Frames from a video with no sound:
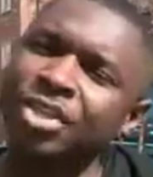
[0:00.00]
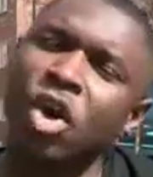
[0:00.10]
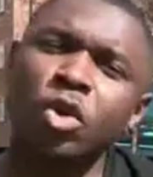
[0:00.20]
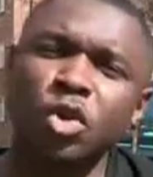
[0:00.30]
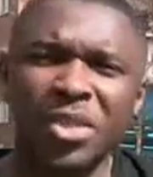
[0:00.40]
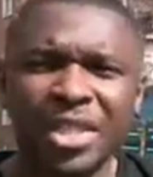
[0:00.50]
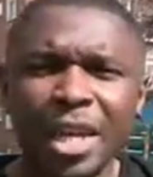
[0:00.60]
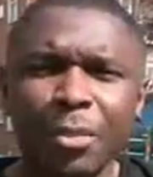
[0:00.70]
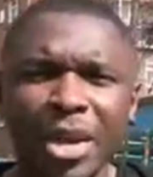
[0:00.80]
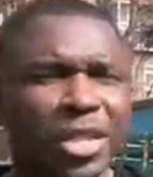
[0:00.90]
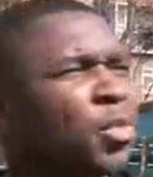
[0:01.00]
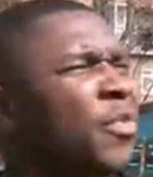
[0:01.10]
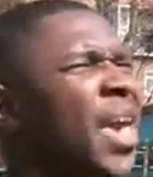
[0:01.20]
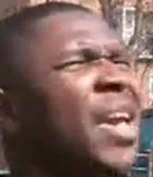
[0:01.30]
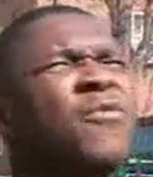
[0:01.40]
His culture is celebrated
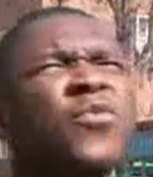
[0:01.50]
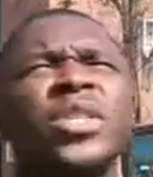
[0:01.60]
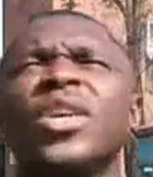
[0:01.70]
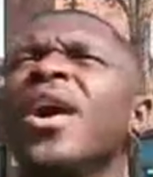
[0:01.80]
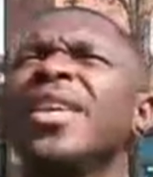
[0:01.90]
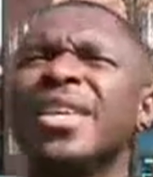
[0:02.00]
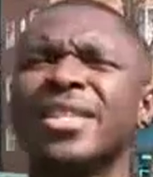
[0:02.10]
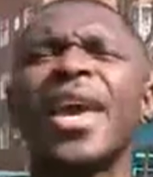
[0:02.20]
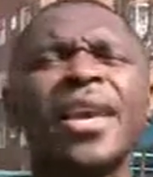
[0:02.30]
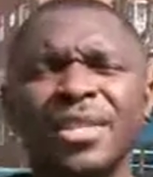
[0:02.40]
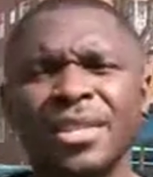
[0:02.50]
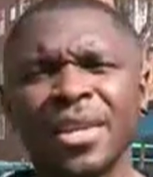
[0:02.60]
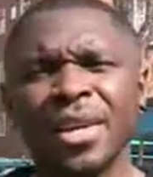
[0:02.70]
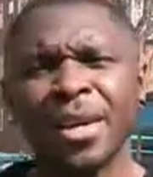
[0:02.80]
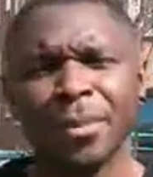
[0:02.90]
with every turn he
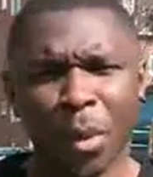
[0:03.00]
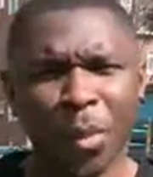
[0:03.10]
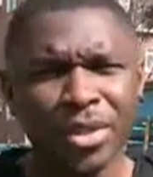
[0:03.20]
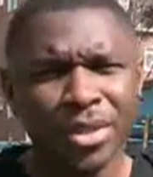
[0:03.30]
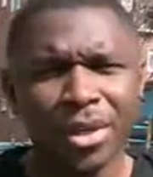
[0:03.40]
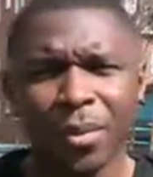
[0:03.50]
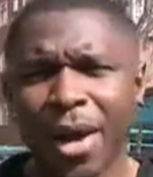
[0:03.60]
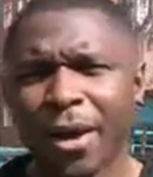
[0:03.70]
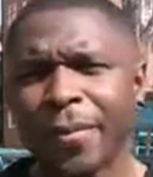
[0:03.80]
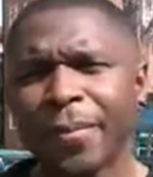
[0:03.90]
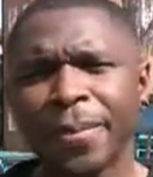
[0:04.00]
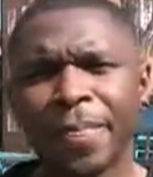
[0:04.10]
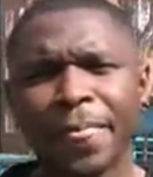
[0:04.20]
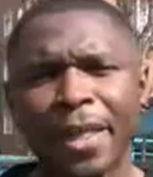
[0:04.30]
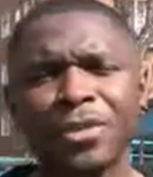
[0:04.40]
takes. But once in a while,
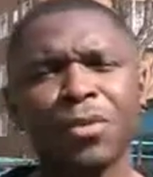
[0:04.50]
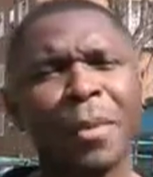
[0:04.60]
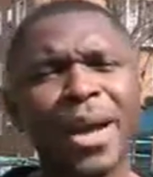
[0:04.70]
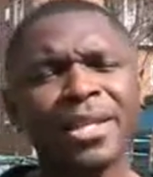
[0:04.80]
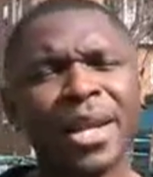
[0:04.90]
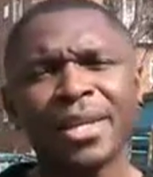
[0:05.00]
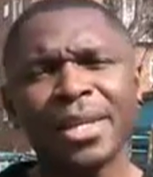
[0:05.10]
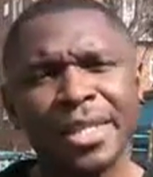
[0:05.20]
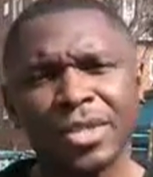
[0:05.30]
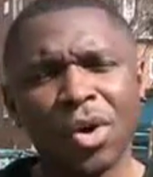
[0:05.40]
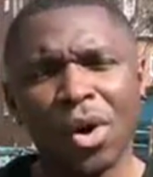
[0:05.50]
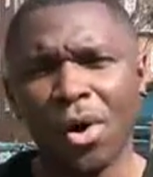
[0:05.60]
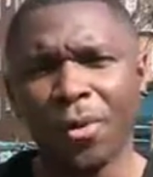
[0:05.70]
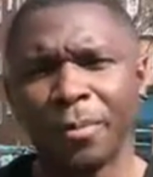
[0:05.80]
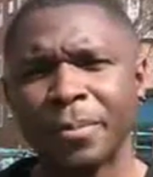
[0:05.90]
he's reminded that this is not
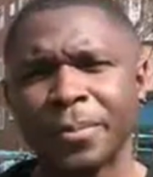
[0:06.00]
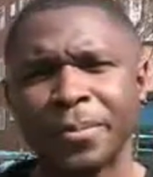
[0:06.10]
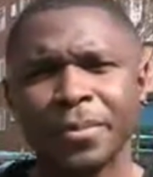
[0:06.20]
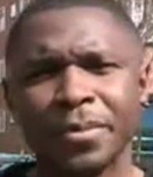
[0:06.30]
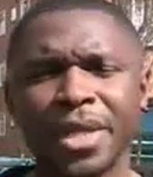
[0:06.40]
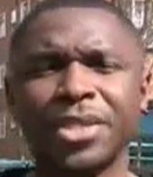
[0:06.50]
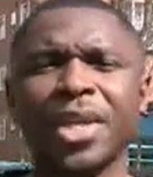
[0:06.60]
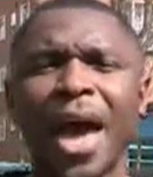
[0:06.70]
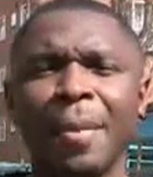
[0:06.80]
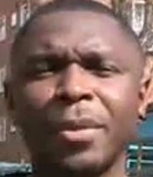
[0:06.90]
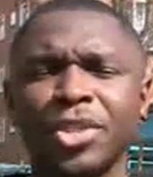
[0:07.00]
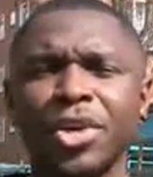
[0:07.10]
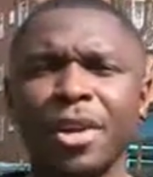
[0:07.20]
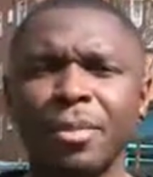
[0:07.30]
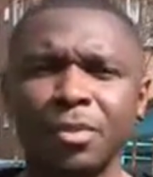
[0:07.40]
home. Each time his
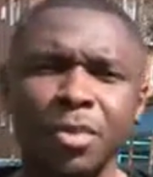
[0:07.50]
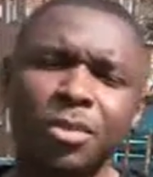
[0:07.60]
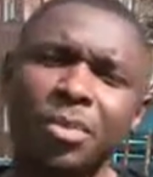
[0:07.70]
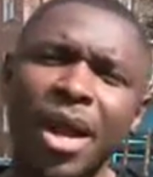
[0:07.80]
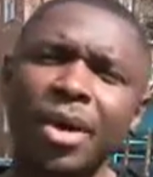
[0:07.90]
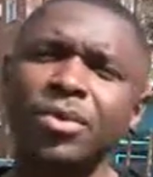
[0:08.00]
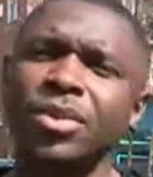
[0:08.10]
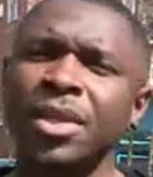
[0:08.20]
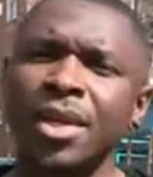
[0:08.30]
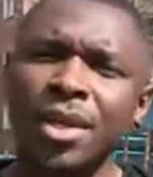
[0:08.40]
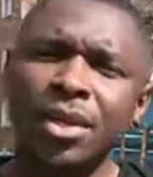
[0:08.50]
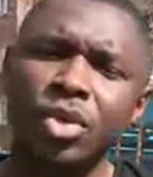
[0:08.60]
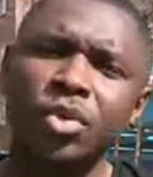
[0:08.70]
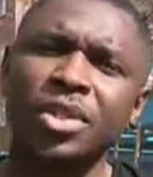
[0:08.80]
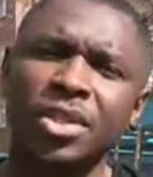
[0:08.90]
surname is mispronounced,
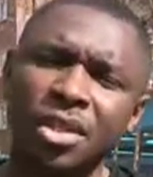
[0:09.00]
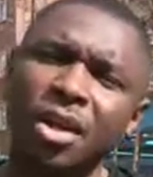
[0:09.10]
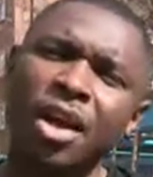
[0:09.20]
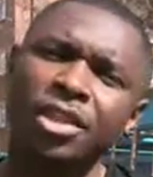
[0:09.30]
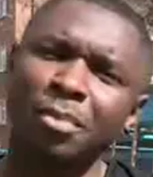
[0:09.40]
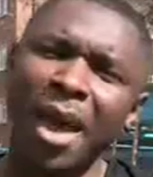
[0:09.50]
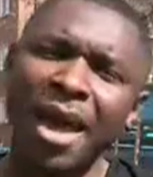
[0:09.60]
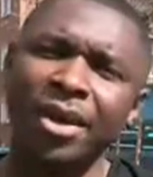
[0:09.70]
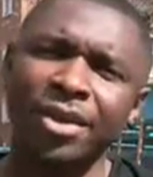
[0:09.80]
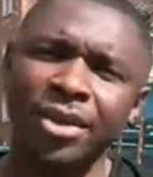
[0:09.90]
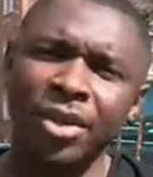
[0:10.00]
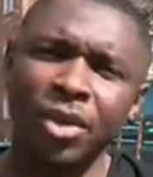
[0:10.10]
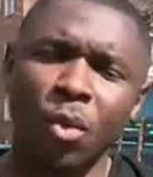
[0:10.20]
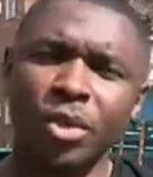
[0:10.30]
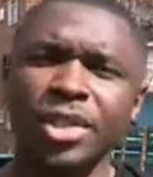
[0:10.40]
notices a clutch bag,
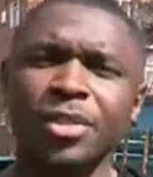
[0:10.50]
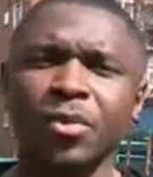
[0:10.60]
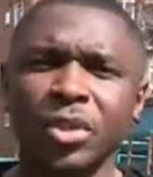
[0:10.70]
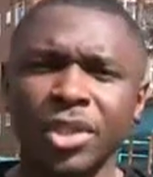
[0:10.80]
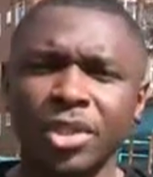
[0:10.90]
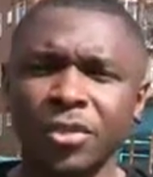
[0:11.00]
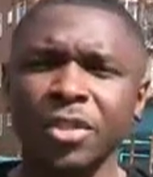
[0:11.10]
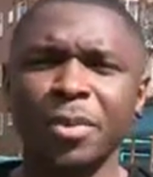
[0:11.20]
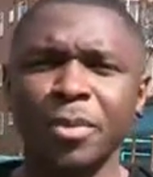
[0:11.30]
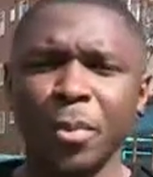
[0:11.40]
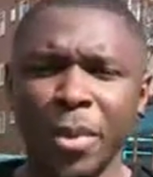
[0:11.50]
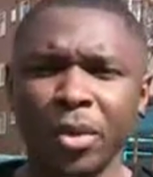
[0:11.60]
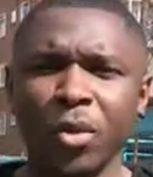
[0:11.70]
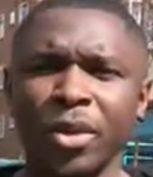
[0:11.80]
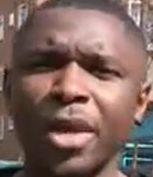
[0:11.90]
watches footage of these people
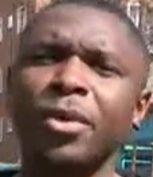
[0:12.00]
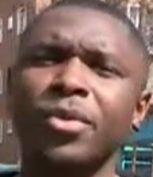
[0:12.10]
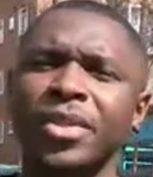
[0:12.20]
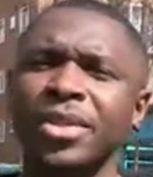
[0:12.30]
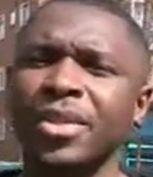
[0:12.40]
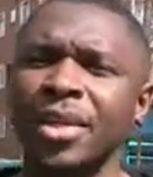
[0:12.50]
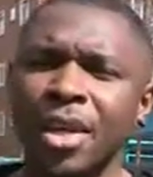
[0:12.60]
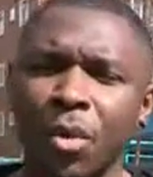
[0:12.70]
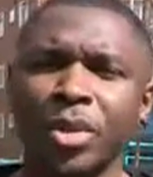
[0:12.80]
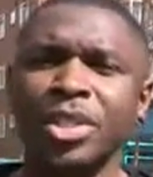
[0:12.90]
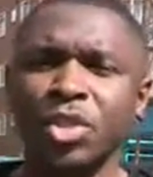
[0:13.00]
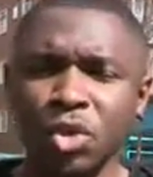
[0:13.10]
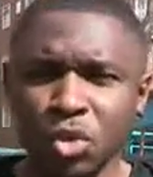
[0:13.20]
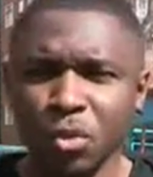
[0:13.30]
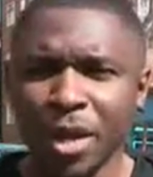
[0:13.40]
being called immigrants, watches
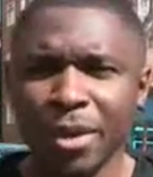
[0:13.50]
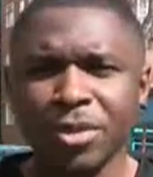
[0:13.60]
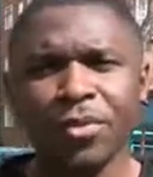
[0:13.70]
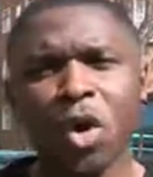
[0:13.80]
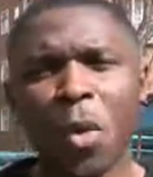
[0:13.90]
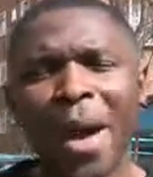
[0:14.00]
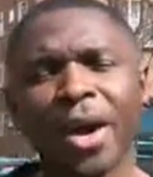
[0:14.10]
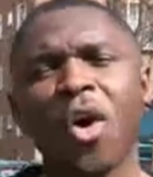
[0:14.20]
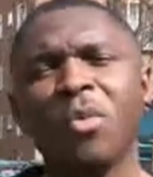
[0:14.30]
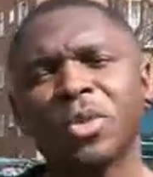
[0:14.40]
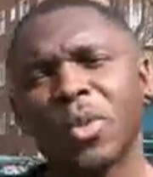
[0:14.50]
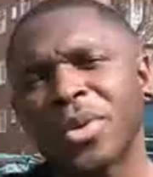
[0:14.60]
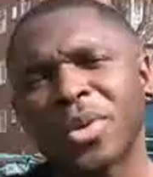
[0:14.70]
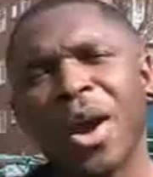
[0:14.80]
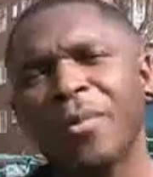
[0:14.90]
YouTube clips of go back home to
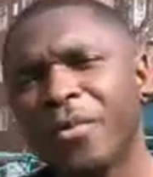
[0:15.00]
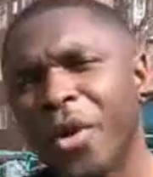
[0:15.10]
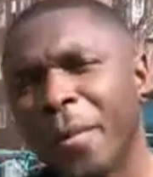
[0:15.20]
where you come